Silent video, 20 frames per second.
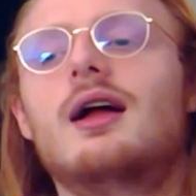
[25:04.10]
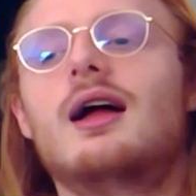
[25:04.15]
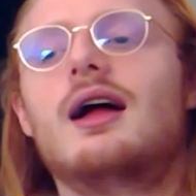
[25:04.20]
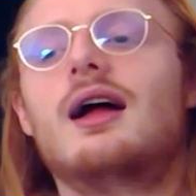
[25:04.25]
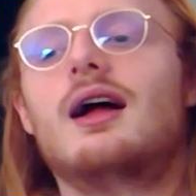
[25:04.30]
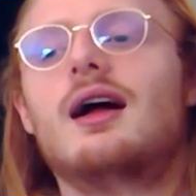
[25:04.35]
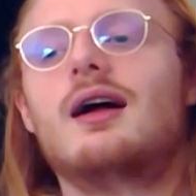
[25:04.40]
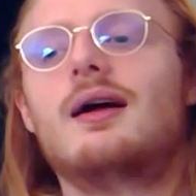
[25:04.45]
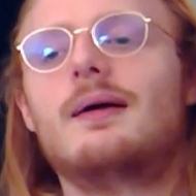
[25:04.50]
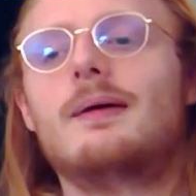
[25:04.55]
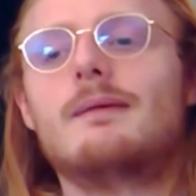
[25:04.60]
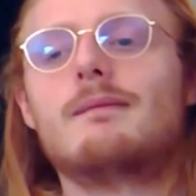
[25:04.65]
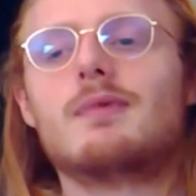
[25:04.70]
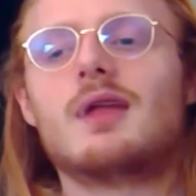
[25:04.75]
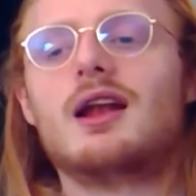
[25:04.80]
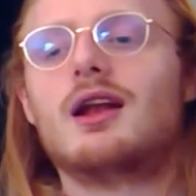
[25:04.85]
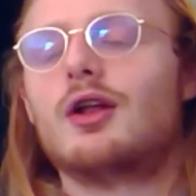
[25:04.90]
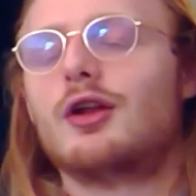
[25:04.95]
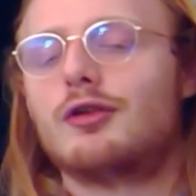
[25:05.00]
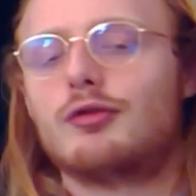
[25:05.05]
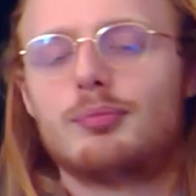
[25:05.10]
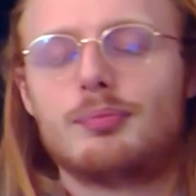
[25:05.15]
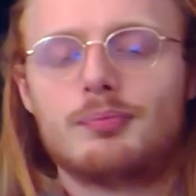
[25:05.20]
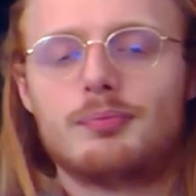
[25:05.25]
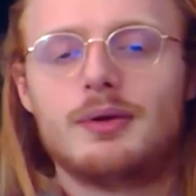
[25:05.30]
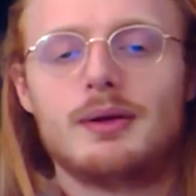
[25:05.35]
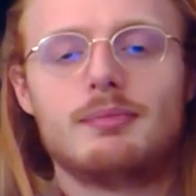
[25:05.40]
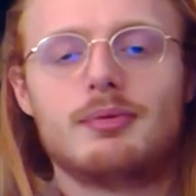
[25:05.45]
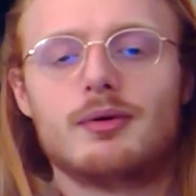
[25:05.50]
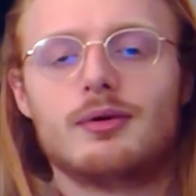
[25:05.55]
And a lot of
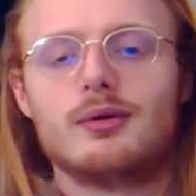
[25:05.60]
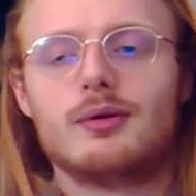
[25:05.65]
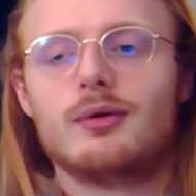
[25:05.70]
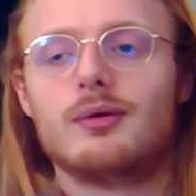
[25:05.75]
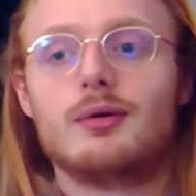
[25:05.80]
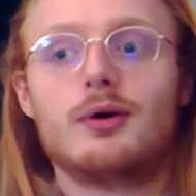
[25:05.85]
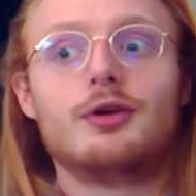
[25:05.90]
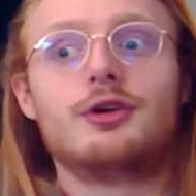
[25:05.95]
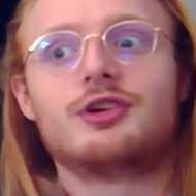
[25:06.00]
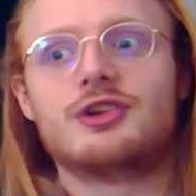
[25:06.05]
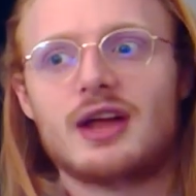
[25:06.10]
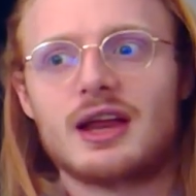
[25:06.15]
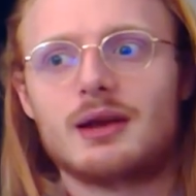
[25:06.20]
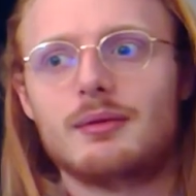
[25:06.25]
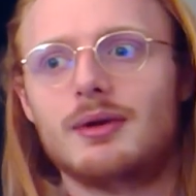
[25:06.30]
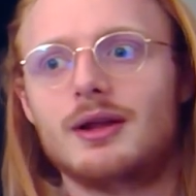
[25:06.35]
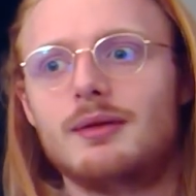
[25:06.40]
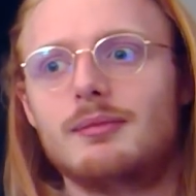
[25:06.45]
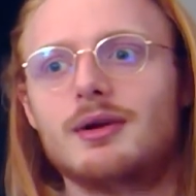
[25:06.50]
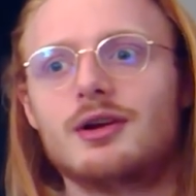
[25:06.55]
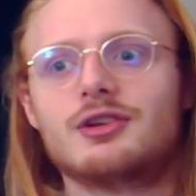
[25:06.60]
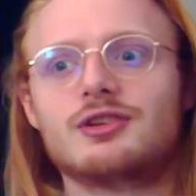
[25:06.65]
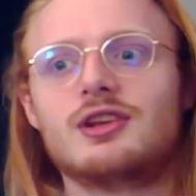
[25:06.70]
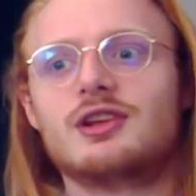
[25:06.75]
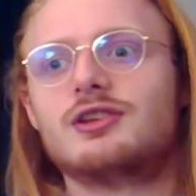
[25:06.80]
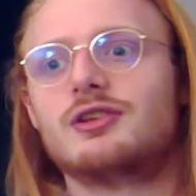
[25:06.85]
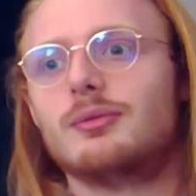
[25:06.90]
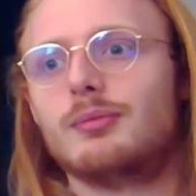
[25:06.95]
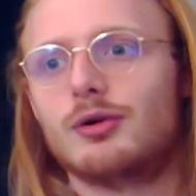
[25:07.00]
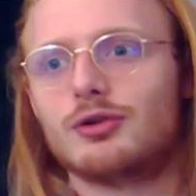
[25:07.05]
people, understandably, because
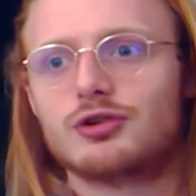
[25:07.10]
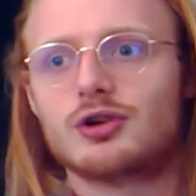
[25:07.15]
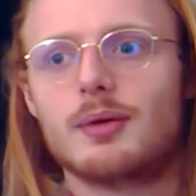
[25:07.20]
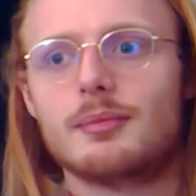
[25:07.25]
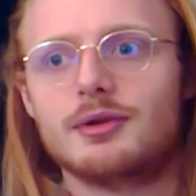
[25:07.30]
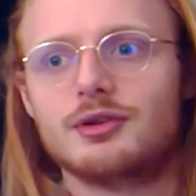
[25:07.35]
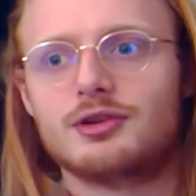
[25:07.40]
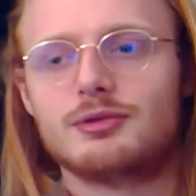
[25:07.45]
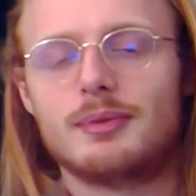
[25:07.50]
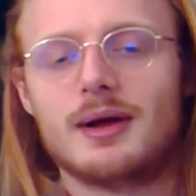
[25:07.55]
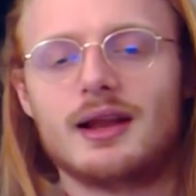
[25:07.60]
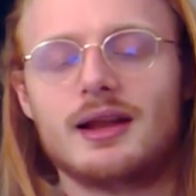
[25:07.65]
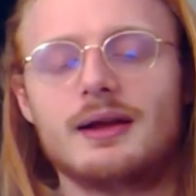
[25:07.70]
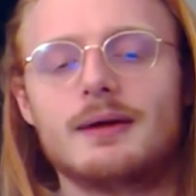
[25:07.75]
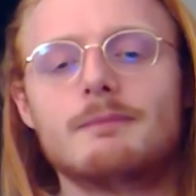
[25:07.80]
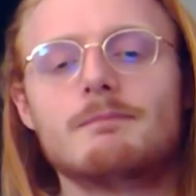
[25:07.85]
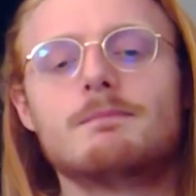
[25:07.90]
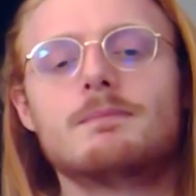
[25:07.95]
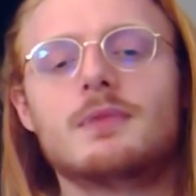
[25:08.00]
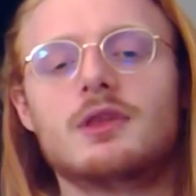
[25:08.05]
that's the most common spelling,